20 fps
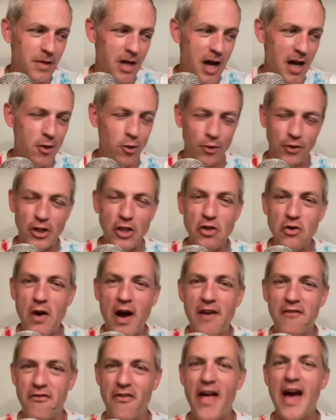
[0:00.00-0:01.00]
I don't think you
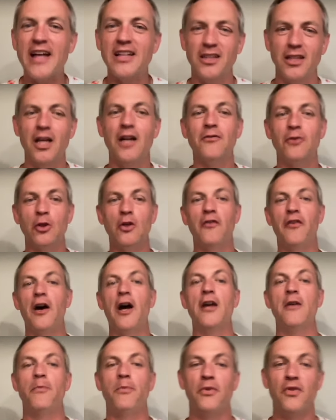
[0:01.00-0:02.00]
have that level of
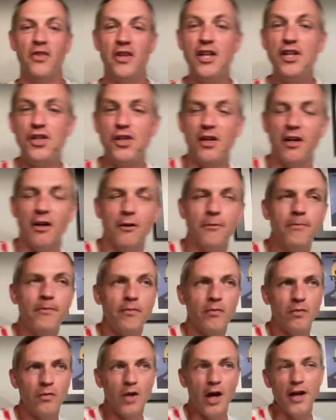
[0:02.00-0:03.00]
hype this year.
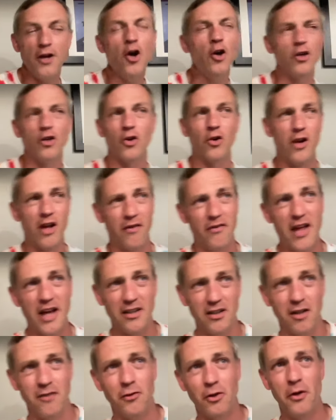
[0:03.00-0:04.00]
I know you don't have that
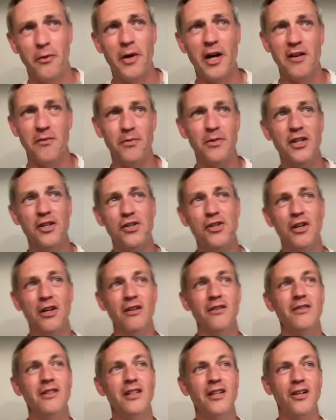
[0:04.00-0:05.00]
level of hype this year.
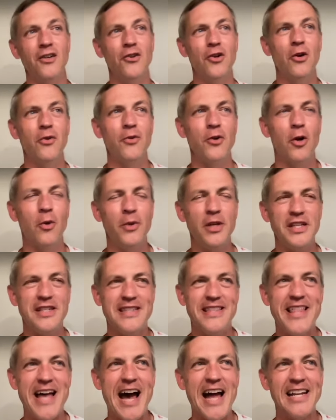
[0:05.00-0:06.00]
You know, no, nobody's
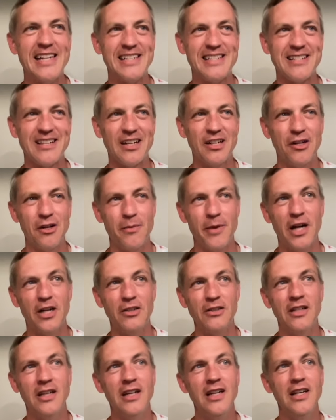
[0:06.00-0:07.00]
that excited
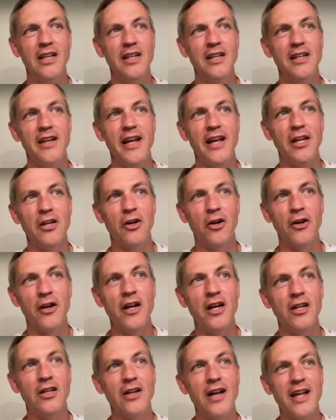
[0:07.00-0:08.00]
about Nate
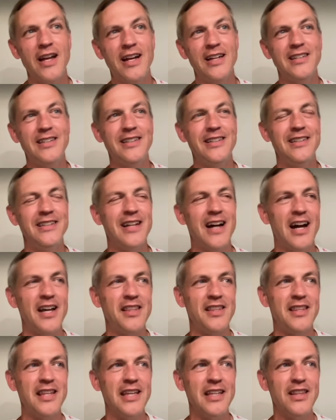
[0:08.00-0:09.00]
Yarnell, and I I
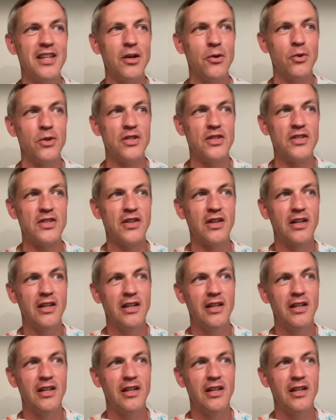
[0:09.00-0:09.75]
think there was.